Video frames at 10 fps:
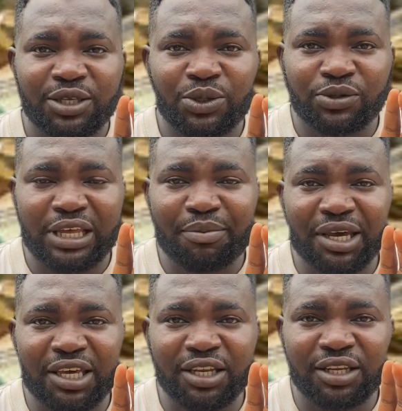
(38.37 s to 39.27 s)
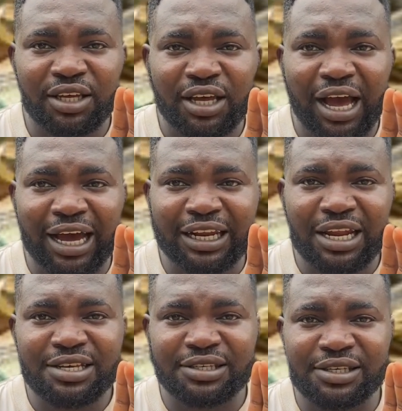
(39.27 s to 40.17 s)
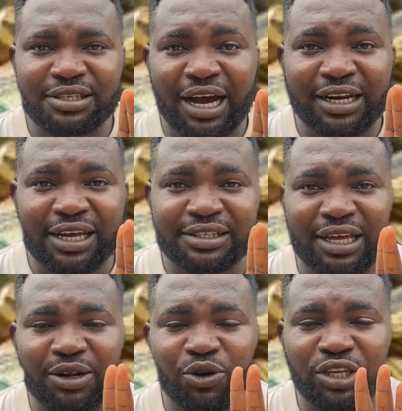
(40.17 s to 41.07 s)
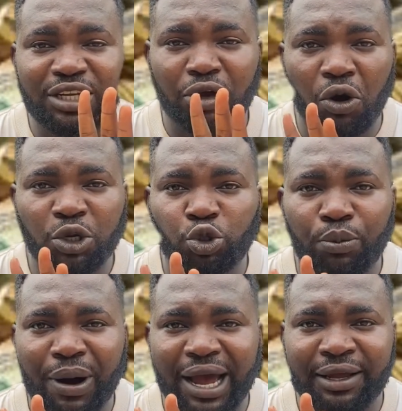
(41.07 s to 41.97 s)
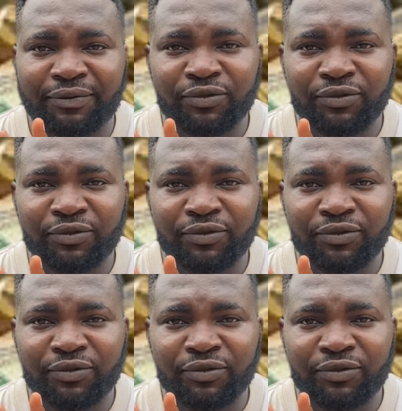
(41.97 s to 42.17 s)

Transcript: you start making analysis and then start knowing the coin to buy.